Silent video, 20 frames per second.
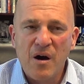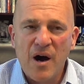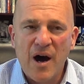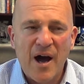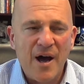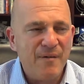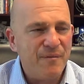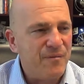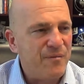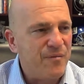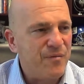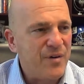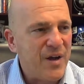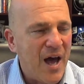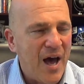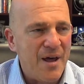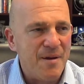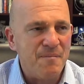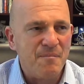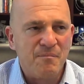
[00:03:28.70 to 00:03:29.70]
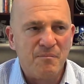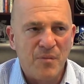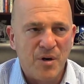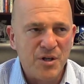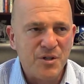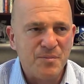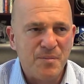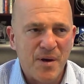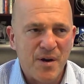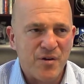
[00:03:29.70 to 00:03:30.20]
I've gotten
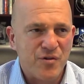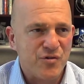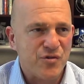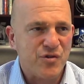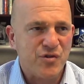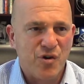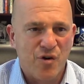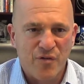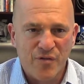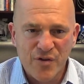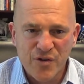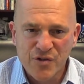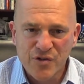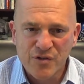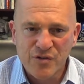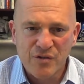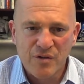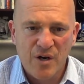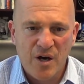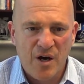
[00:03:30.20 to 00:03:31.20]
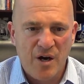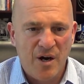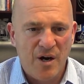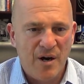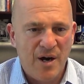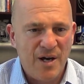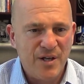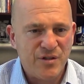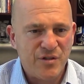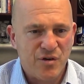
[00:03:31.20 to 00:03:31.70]
much better service.
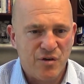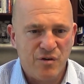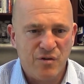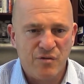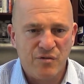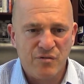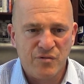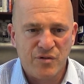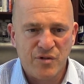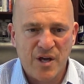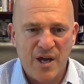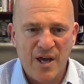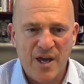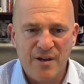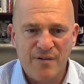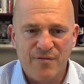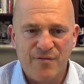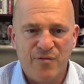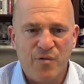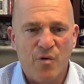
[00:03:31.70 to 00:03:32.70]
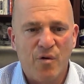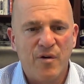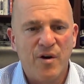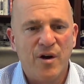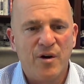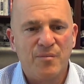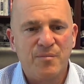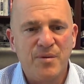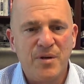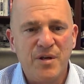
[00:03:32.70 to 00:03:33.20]
I had 4
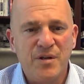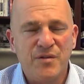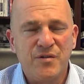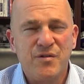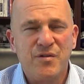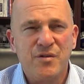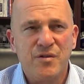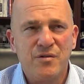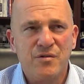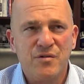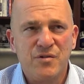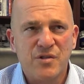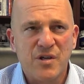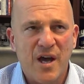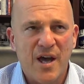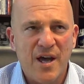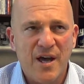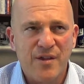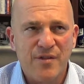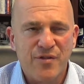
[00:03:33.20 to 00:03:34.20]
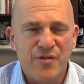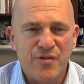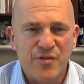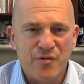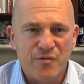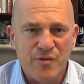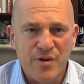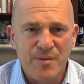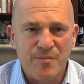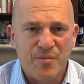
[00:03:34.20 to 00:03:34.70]
LP2s, I had
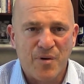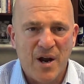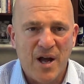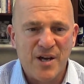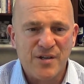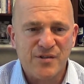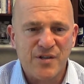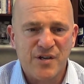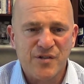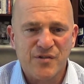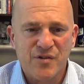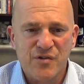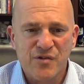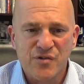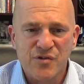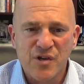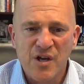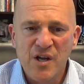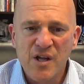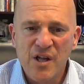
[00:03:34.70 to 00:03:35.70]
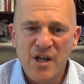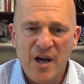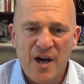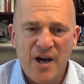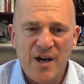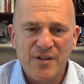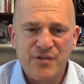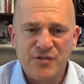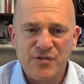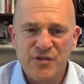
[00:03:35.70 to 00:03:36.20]
3 processors.
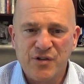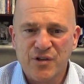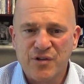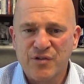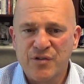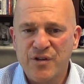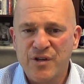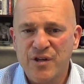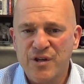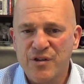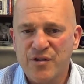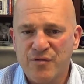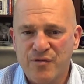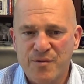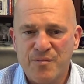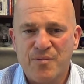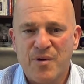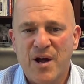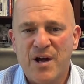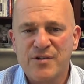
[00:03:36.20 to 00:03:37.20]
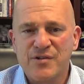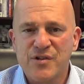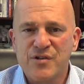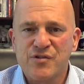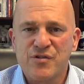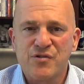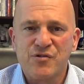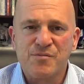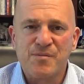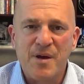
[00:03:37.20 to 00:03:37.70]
I took the 3
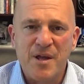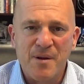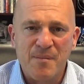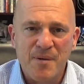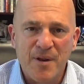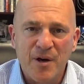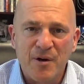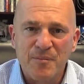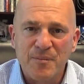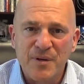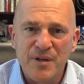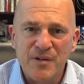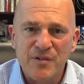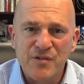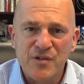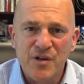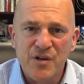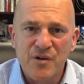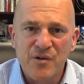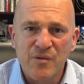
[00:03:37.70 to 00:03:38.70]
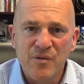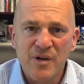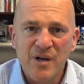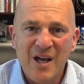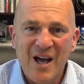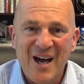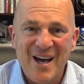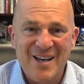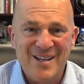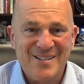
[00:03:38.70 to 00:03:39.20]
processors, made them an LP2.
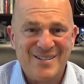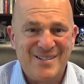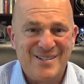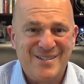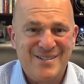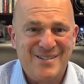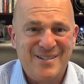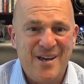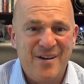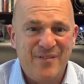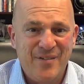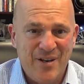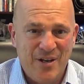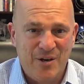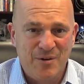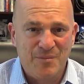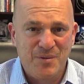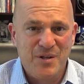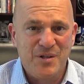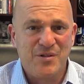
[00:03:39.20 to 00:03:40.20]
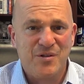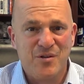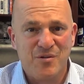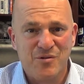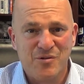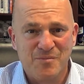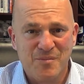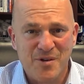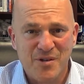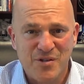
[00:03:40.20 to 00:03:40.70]
I had 7
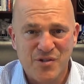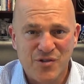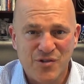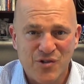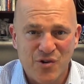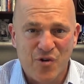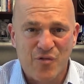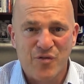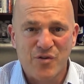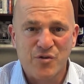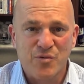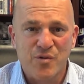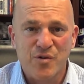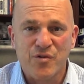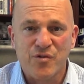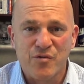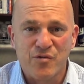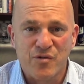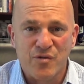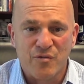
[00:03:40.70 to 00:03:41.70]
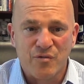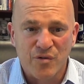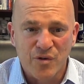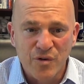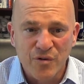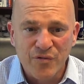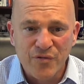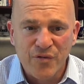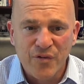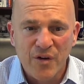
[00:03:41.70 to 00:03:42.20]
LP2s, my service went through the
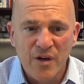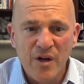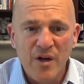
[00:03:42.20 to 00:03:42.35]
roof.